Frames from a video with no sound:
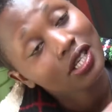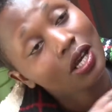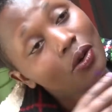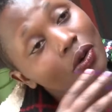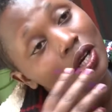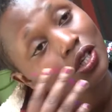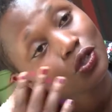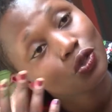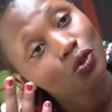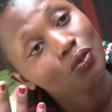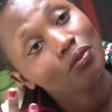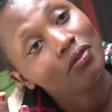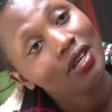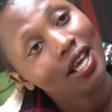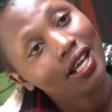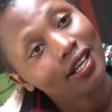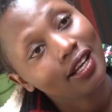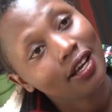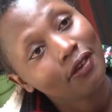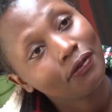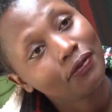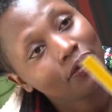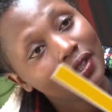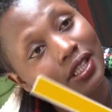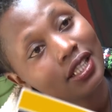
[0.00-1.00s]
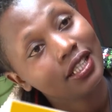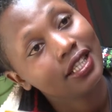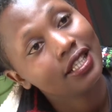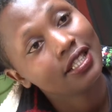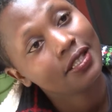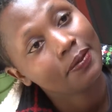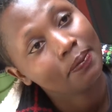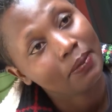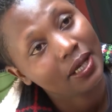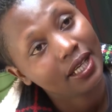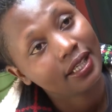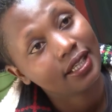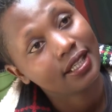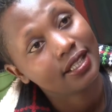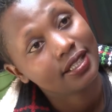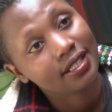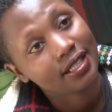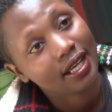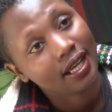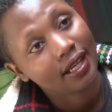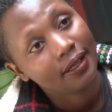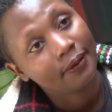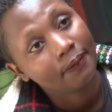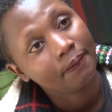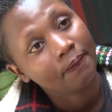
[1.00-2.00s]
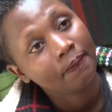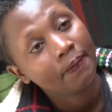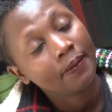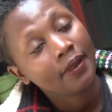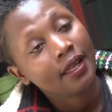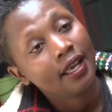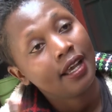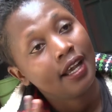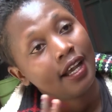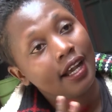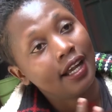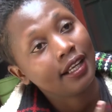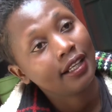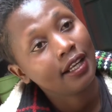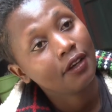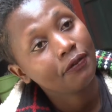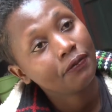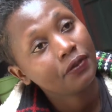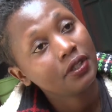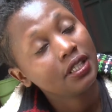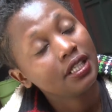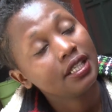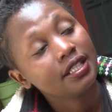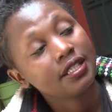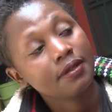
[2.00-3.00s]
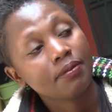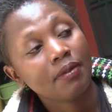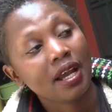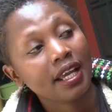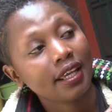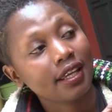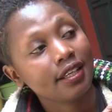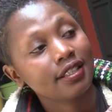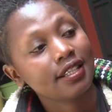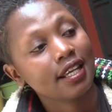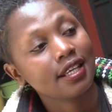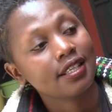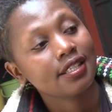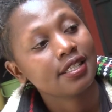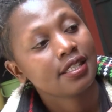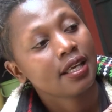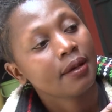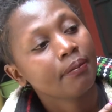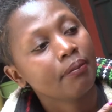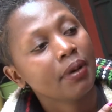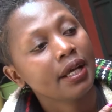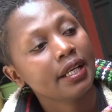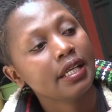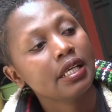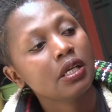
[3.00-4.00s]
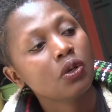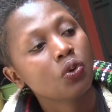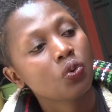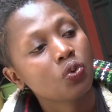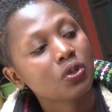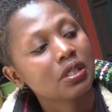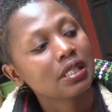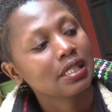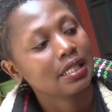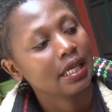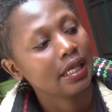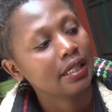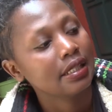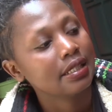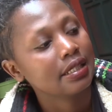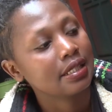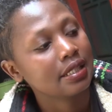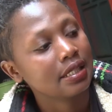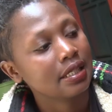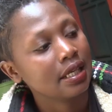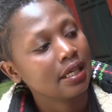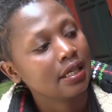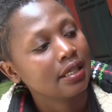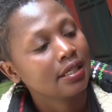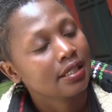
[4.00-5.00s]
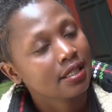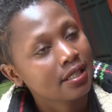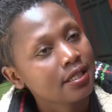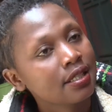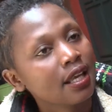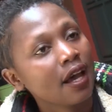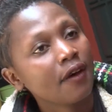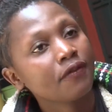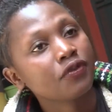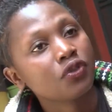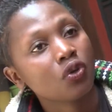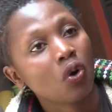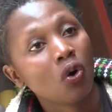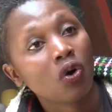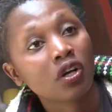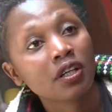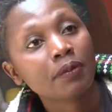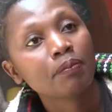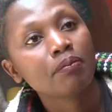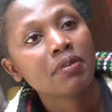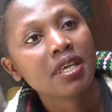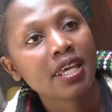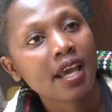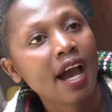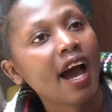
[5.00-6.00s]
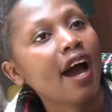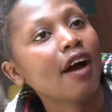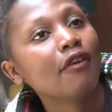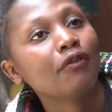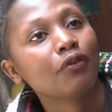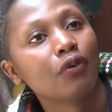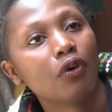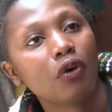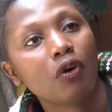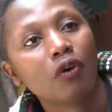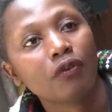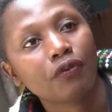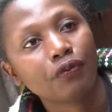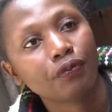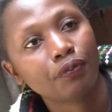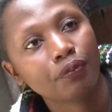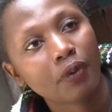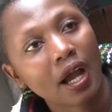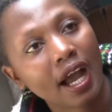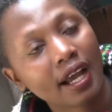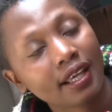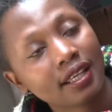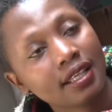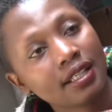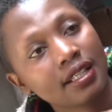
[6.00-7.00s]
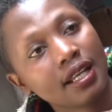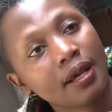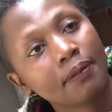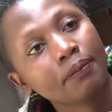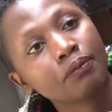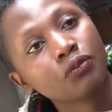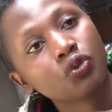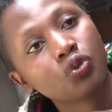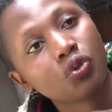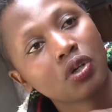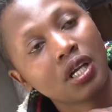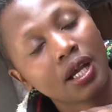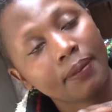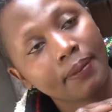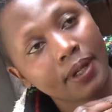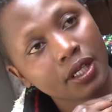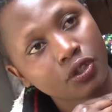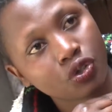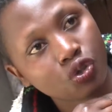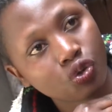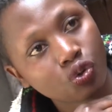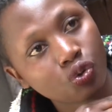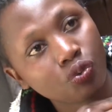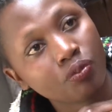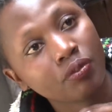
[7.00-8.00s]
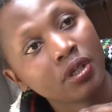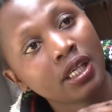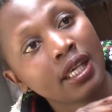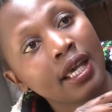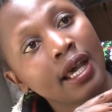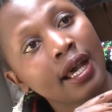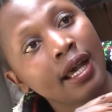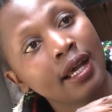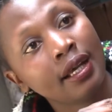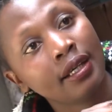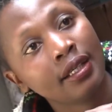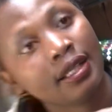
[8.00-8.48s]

I want to be an affiliate marketer. An affiliate marketer is somebody who sells stuffs on behalf of akina mtu kama Jumia,